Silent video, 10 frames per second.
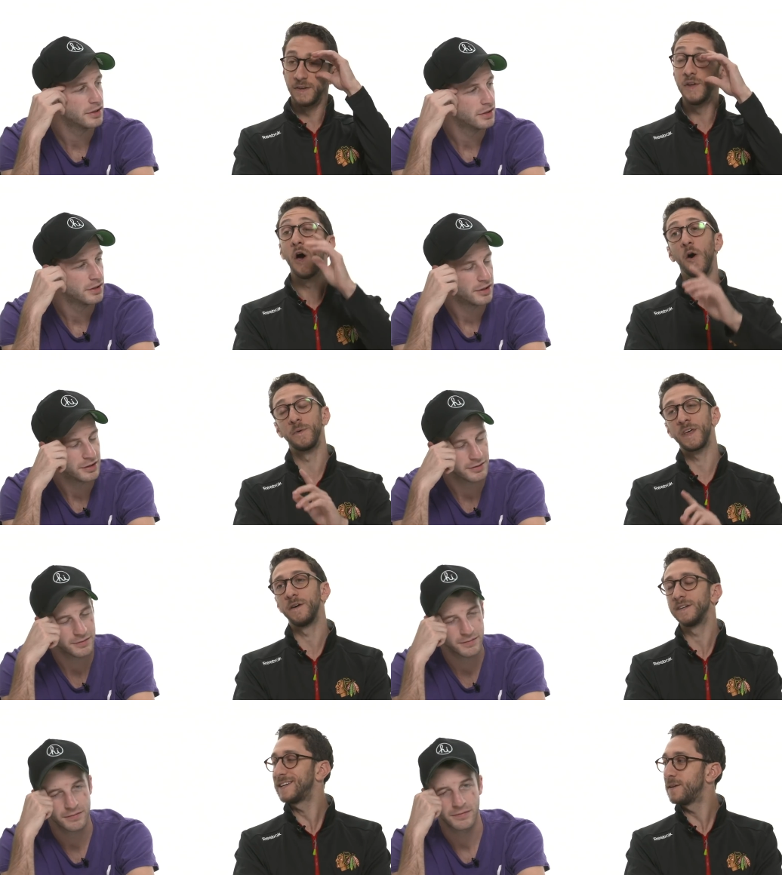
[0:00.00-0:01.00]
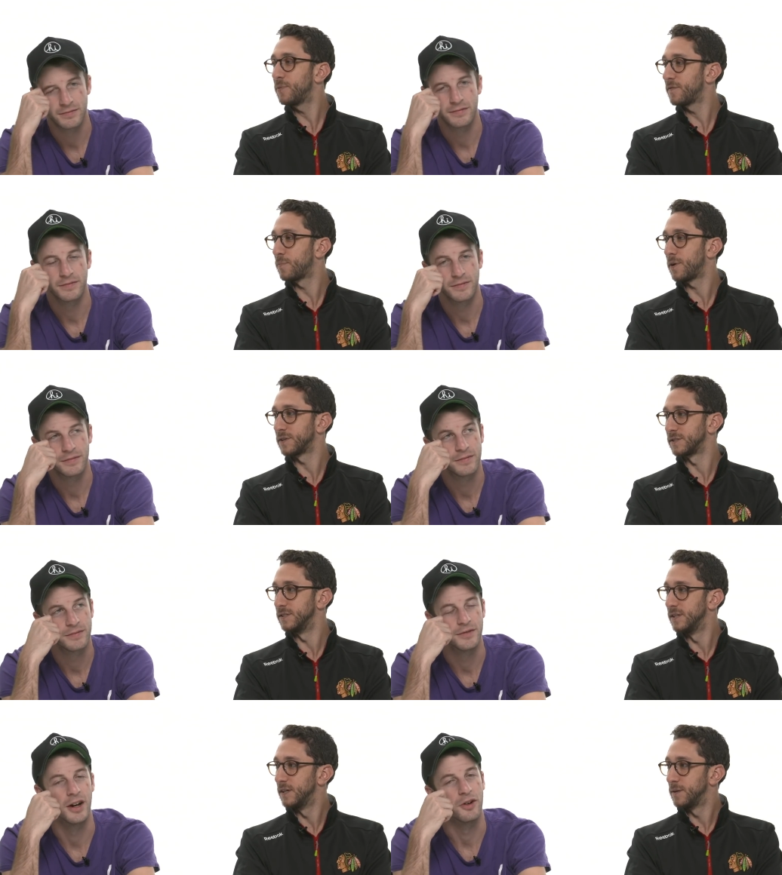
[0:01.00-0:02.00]
Speaker 1: No, but that he didn't play for Boston.
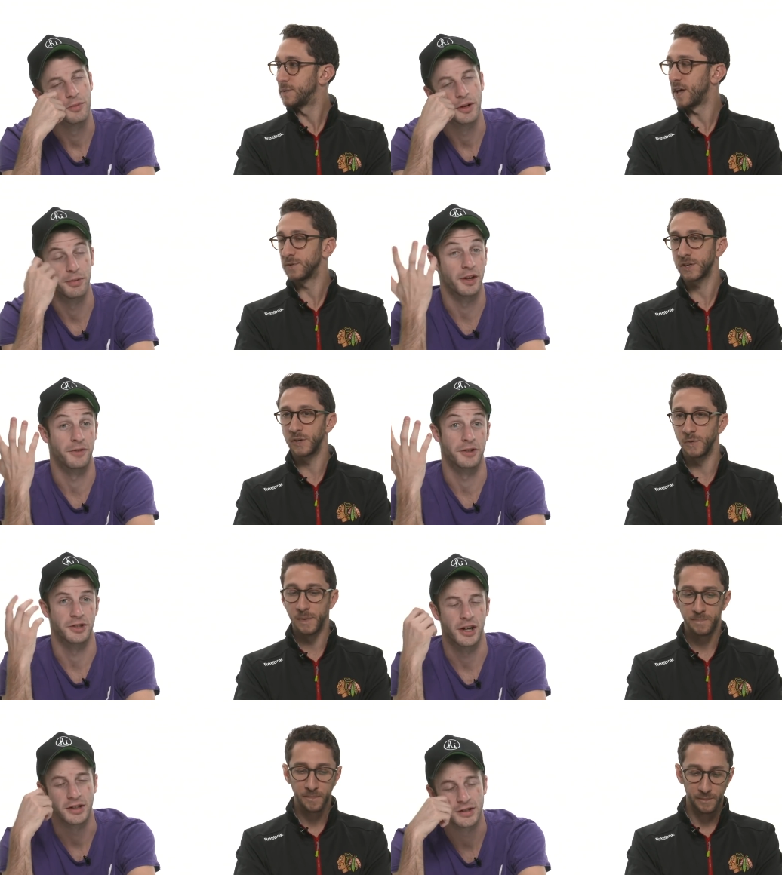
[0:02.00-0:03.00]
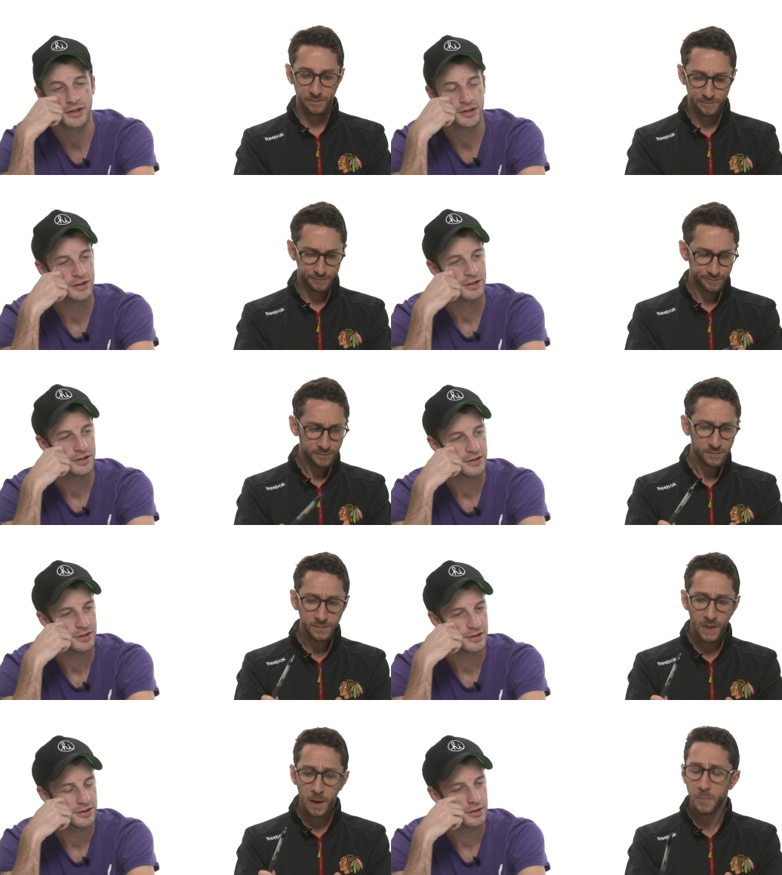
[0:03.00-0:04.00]
No, but that was a good one. Giants.
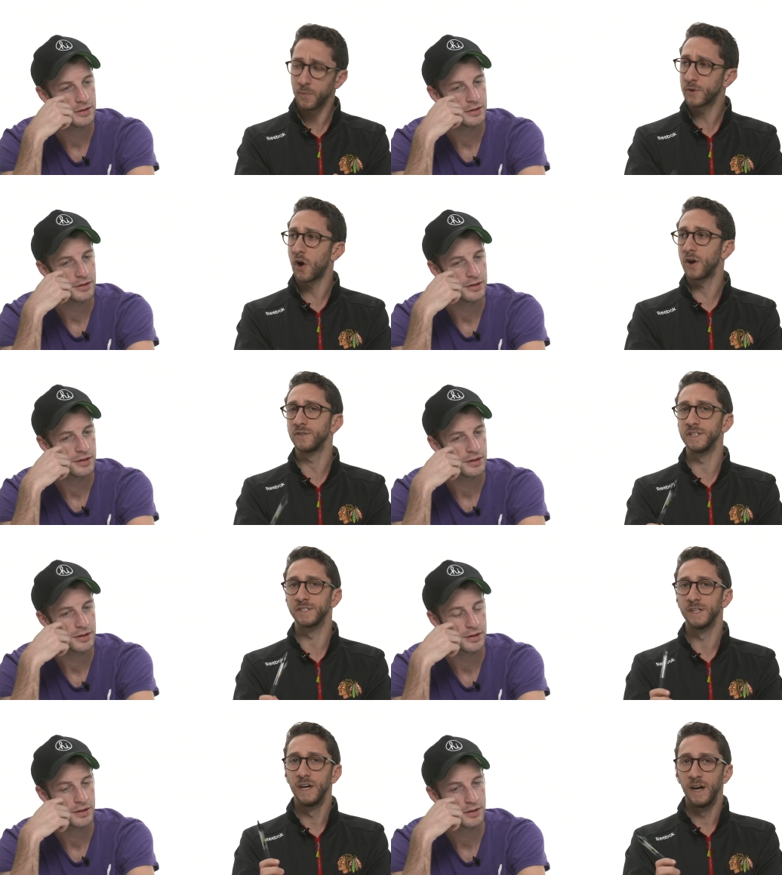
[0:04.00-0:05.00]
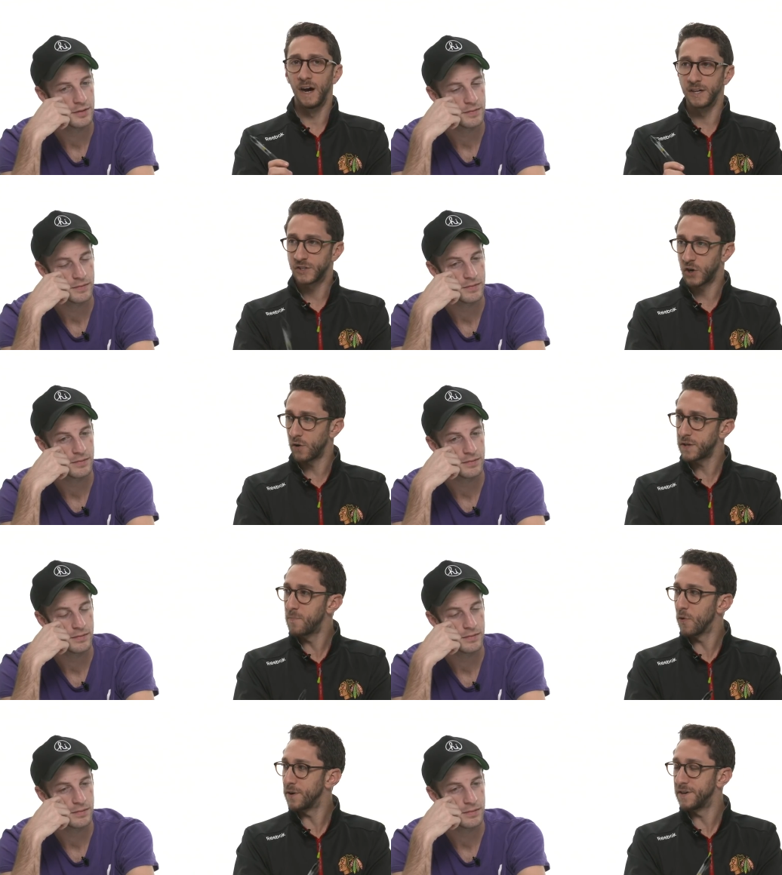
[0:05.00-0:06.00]
But regardless, uh, Charlie
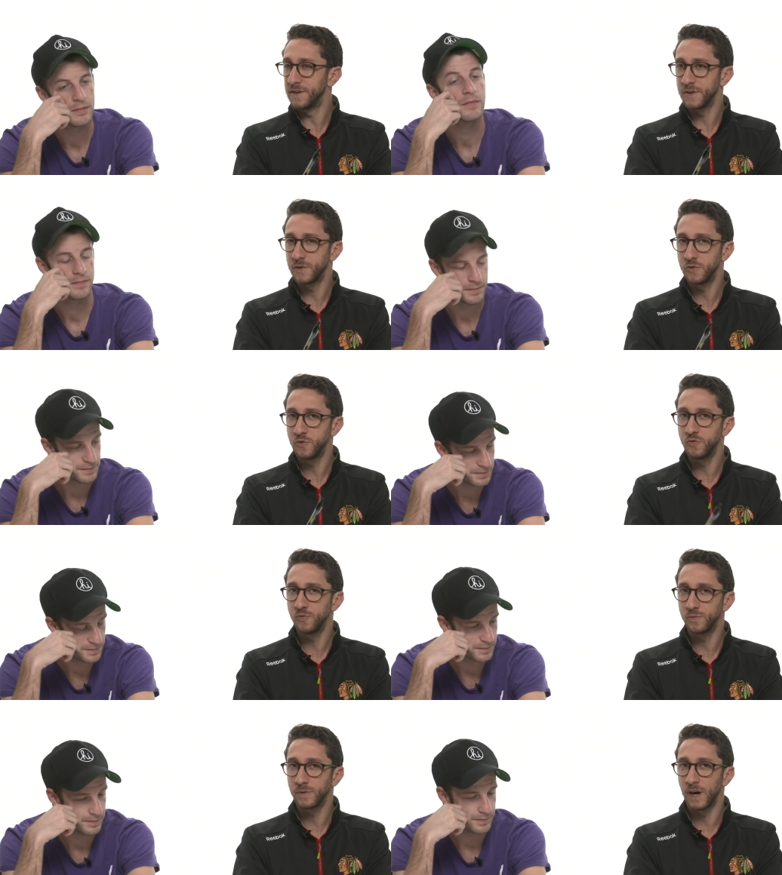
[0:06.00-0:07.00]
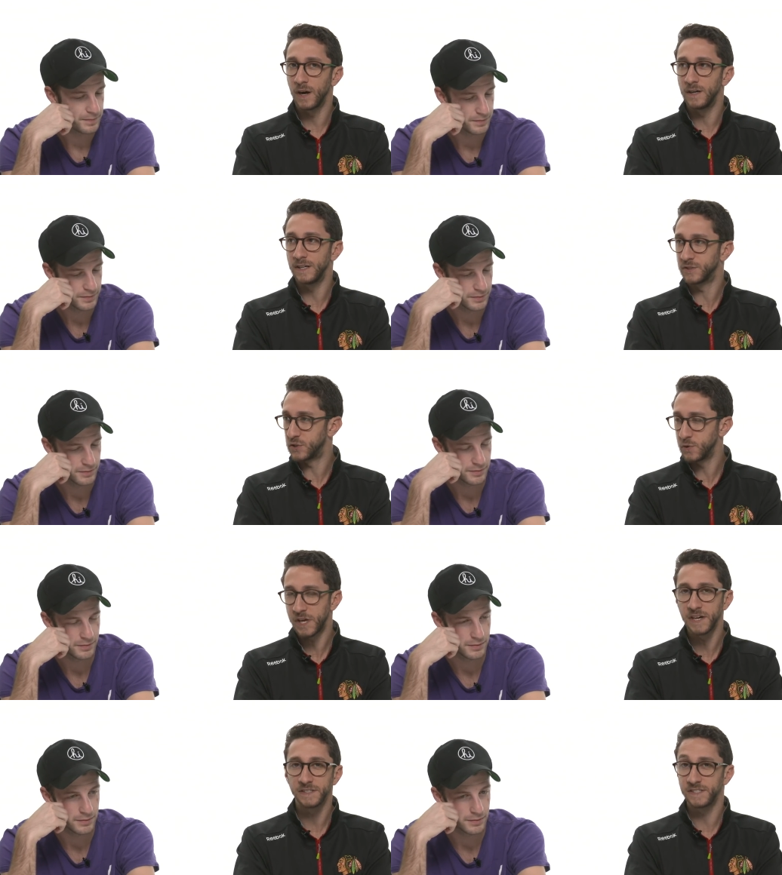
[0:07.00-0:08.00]
Morton, who uh, has two
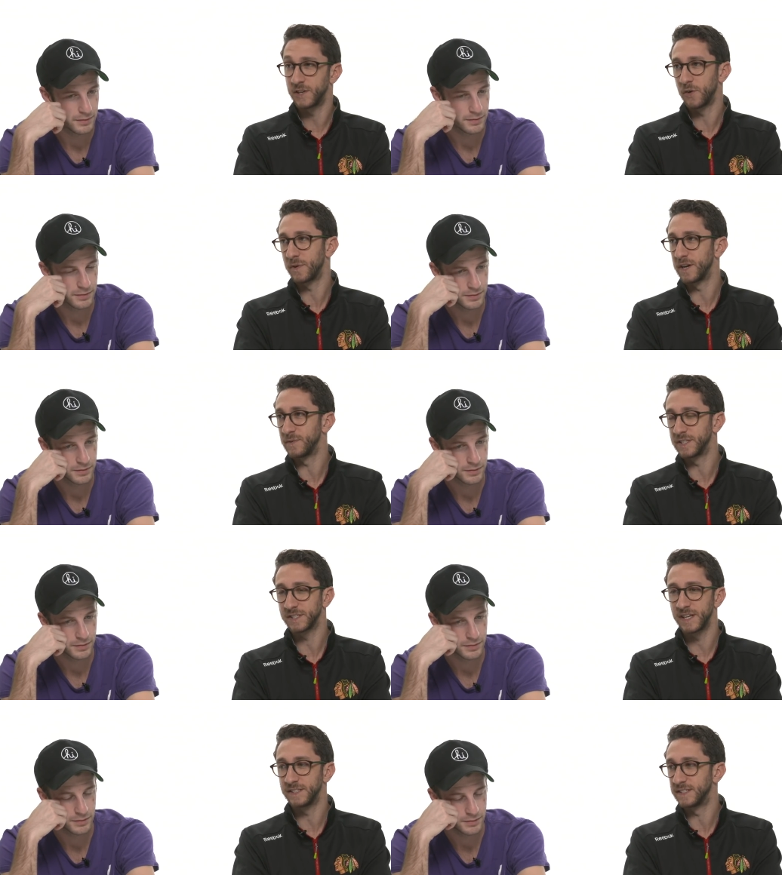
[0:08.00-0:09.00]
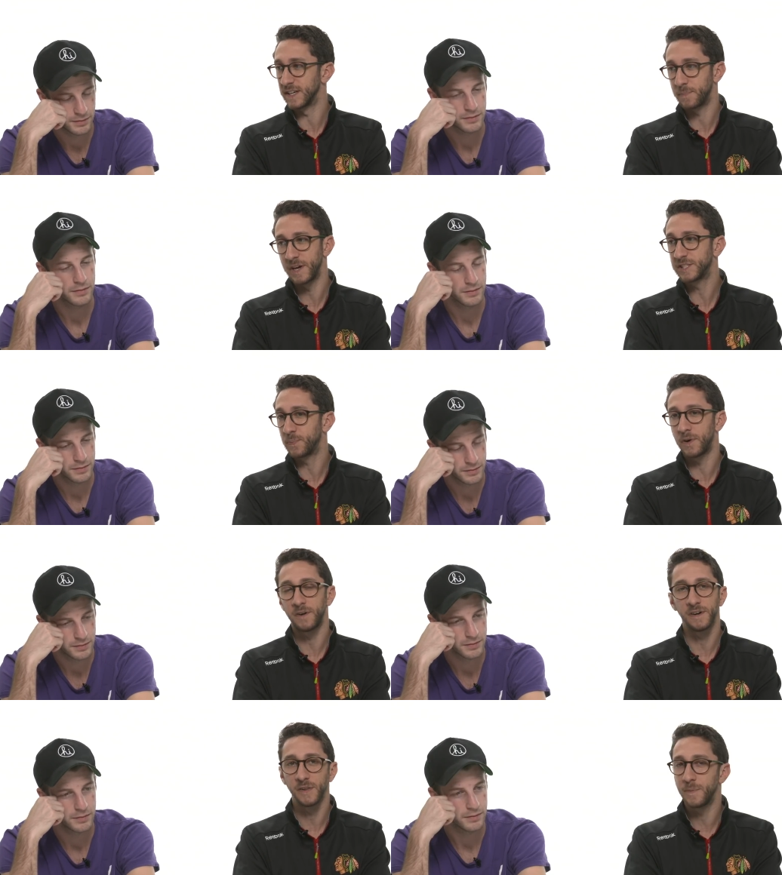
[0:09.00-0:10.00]
kids, he celebrated with his kids. He's like,
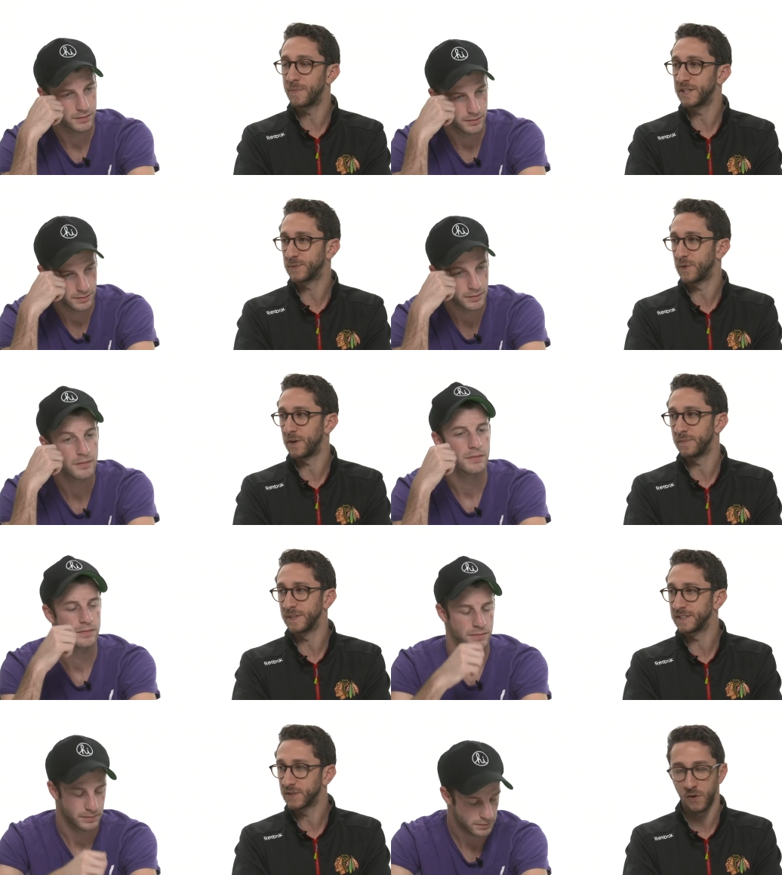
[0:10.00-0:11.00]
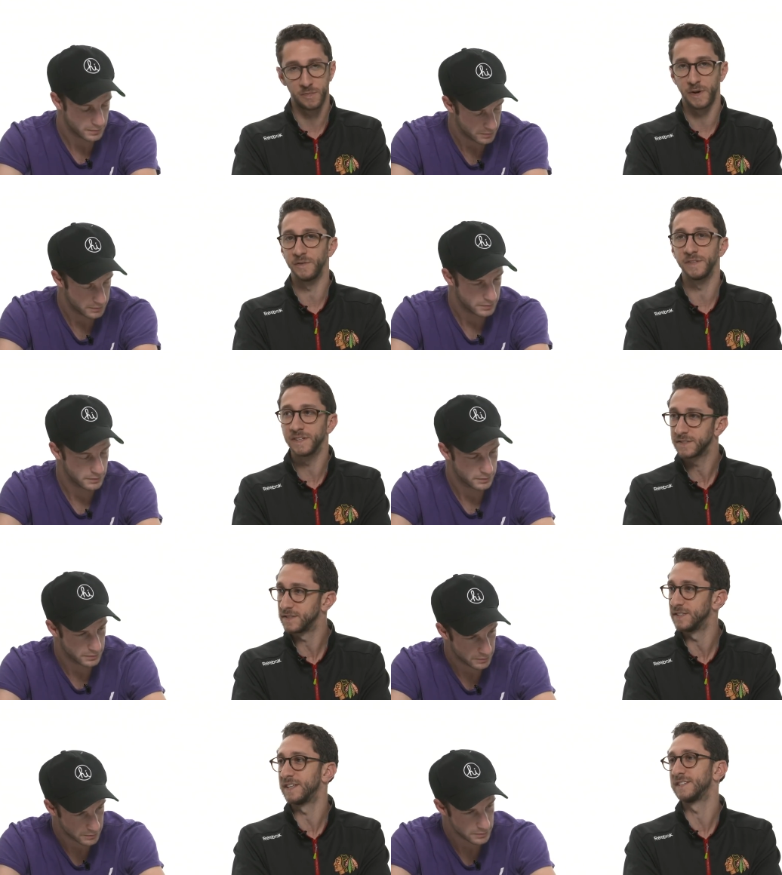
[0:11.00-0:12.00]
baseball, I love baseball, but it's all about
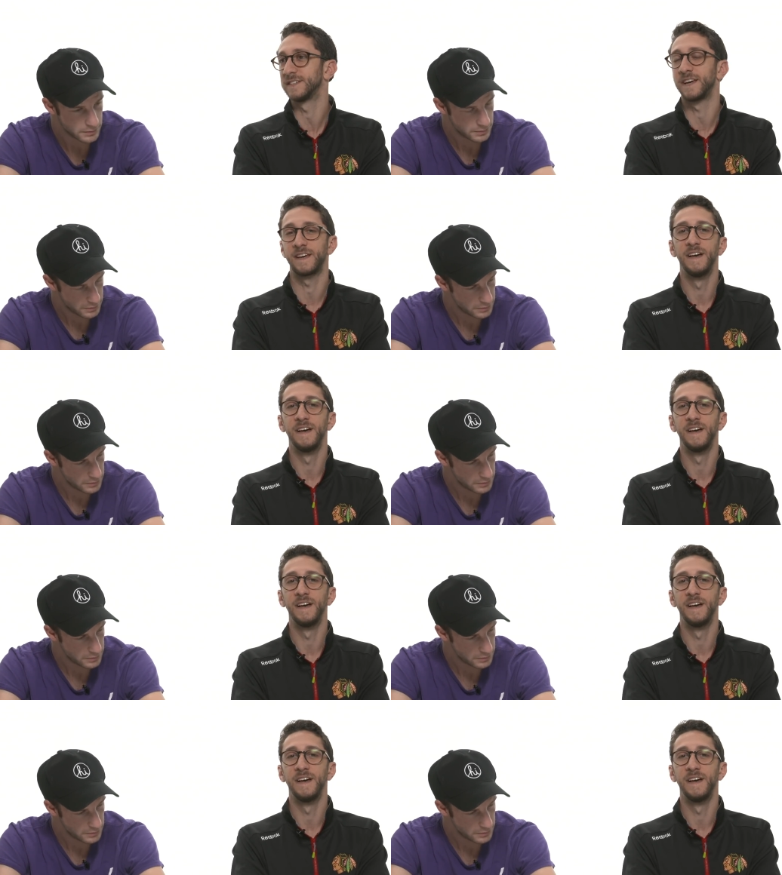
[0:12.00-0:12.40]
this. And he's like